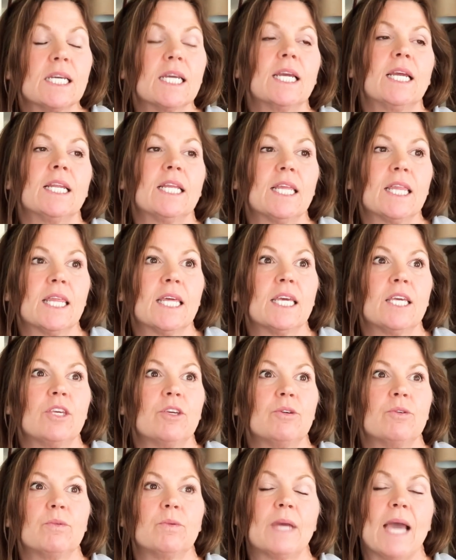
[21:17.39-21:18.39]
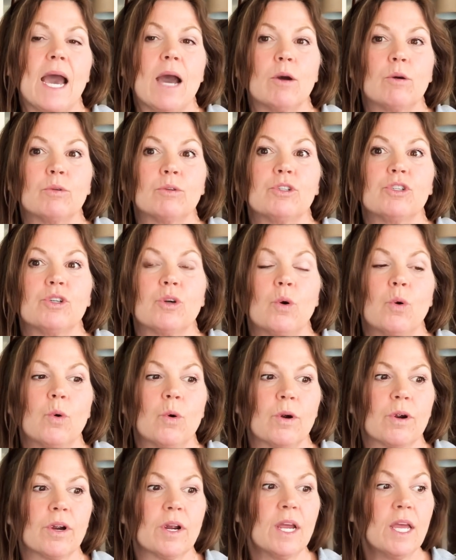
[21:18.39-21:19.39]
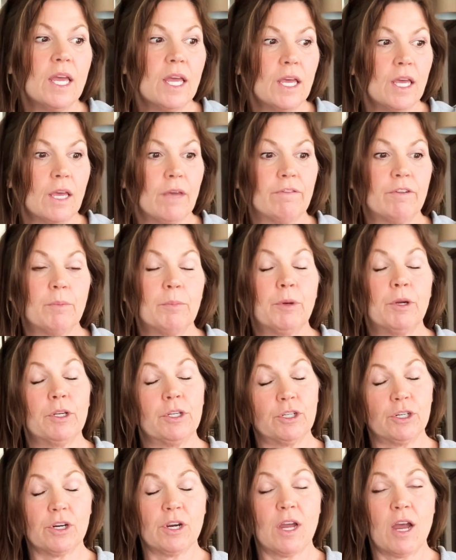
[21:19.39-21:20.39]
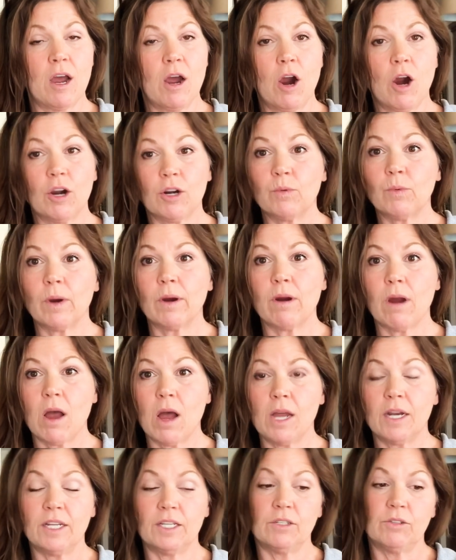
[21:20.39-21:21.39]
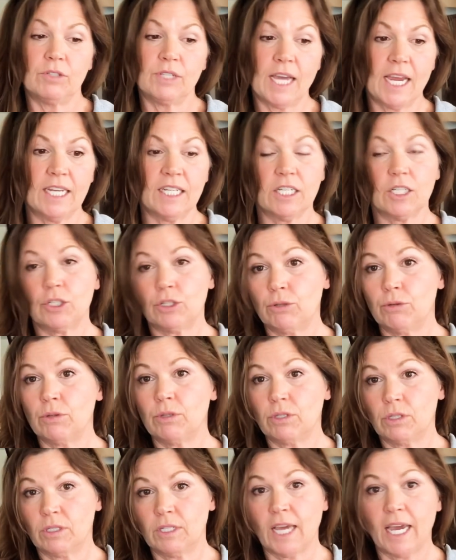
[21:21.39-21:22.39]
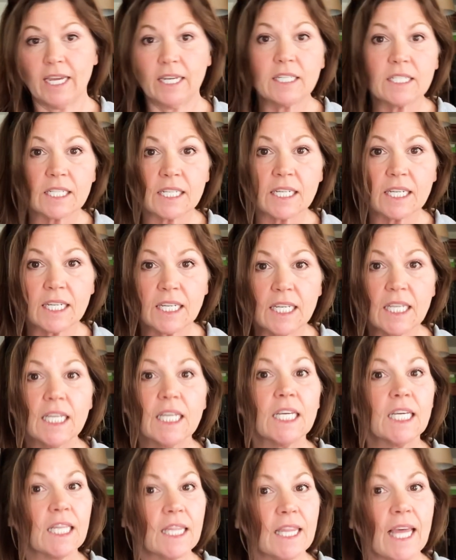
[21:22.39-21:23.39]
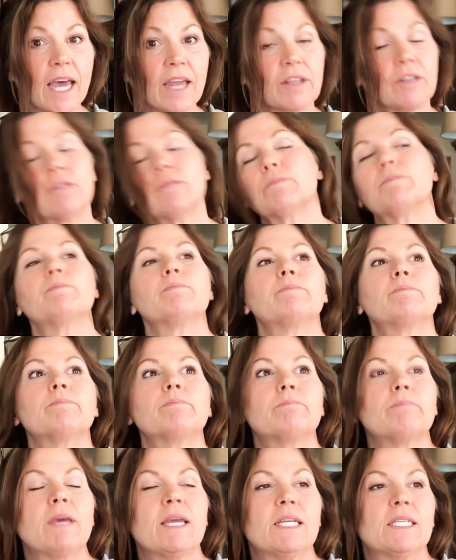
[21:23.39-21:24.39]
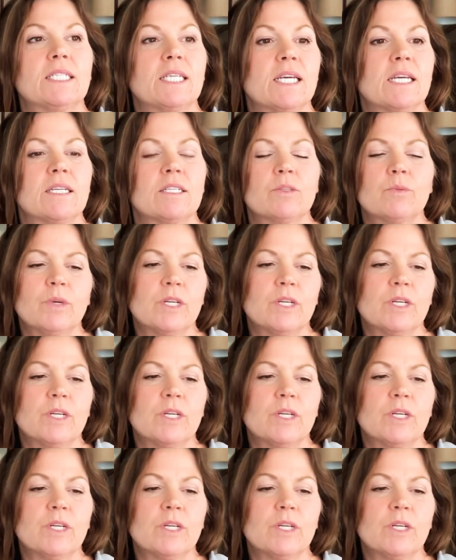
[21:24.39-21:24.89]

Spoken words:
Anything you gouge, or if you put your hardware on and you tighten it too tight, that'll make dings.